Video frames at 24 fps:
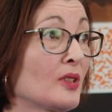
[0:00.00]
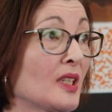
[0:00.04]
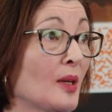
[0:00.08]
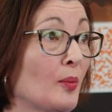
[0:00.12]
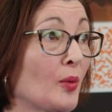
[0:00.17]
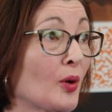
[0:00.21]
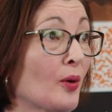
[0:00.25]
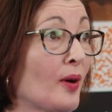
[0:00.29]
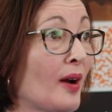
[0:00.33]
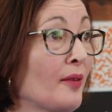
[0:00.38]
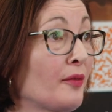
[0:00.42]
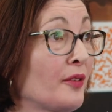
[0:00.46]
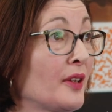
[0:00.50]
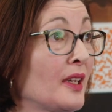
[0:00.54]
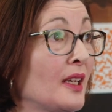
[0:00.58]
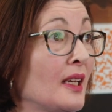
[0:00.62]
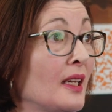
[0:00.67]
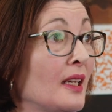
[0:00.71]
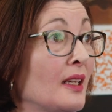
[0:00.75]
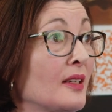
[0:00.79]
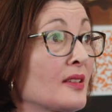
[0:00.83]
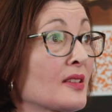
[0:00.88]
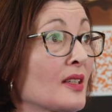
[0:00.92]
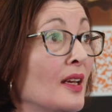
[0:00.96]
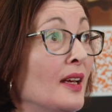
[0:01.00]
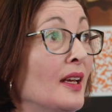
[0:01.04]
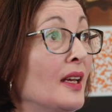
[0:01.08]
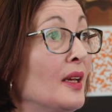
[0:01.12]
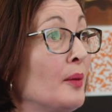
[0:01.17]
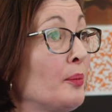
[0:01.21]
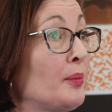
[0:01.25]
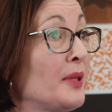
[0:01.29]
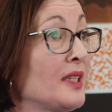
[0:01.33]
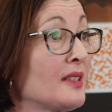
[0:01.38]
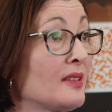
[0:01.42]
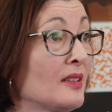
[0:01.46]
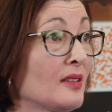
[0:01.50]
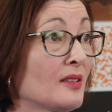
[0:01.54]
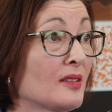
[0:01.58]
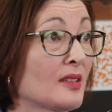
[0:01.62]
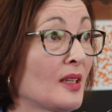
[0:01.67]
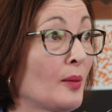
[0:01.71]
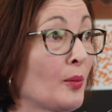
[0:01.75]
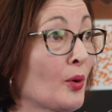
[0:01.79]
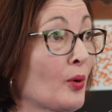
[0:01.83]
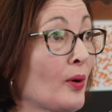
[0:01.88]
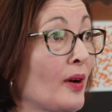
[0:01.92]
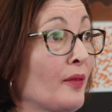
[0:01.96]
demographics, business
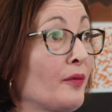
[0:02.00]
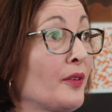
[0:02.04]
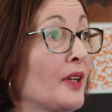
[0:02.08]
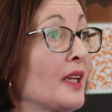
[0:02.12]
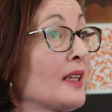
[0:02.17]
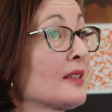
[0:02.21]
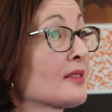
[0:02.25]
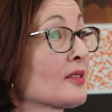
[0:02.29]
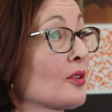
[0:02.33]
demographics,